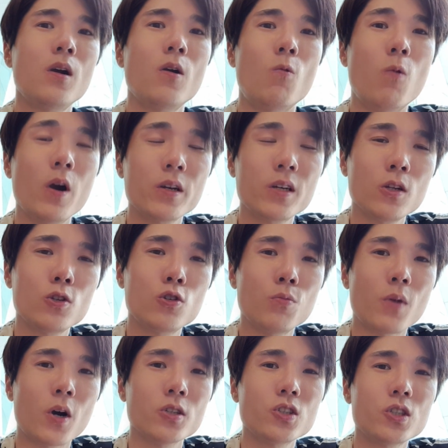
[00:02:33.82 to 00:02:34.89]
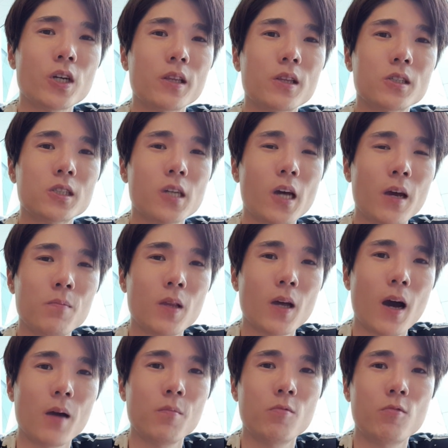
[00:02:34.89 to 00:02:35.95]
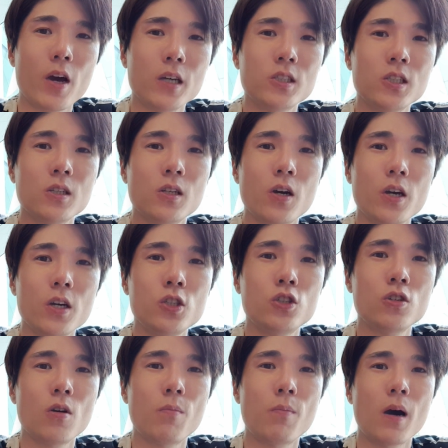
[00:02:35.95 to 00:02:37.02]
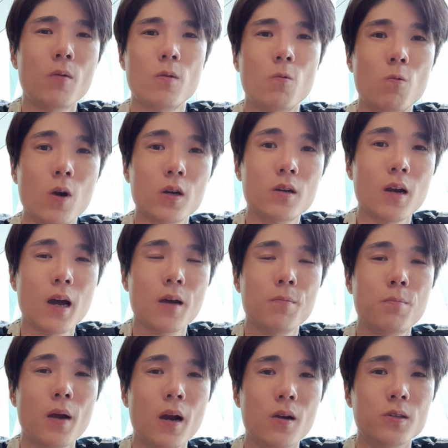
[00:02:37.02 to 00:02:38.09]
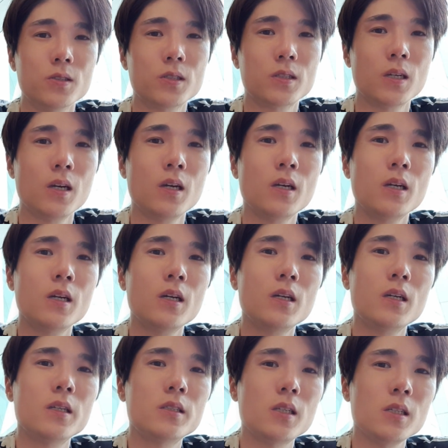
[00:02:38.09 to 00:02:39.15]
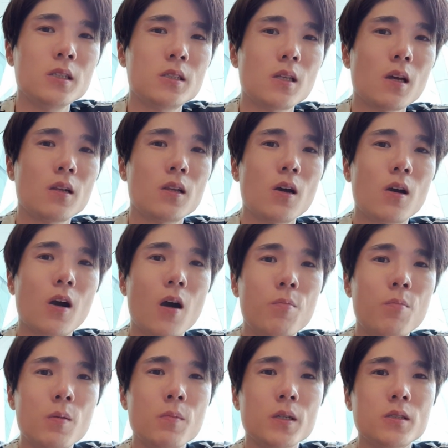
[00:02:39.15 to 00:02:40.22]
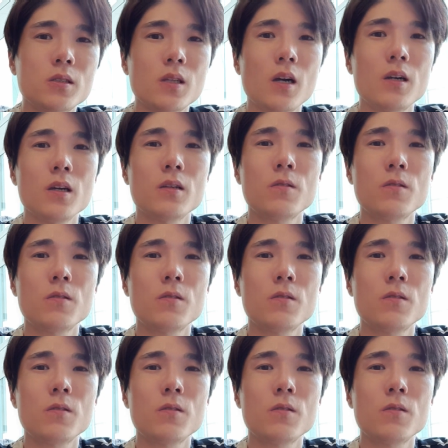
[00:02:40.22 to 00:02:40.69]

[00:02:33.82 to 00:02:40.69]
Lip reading: working too much, at the same time raising the issue about work-life balance. Since then, the government started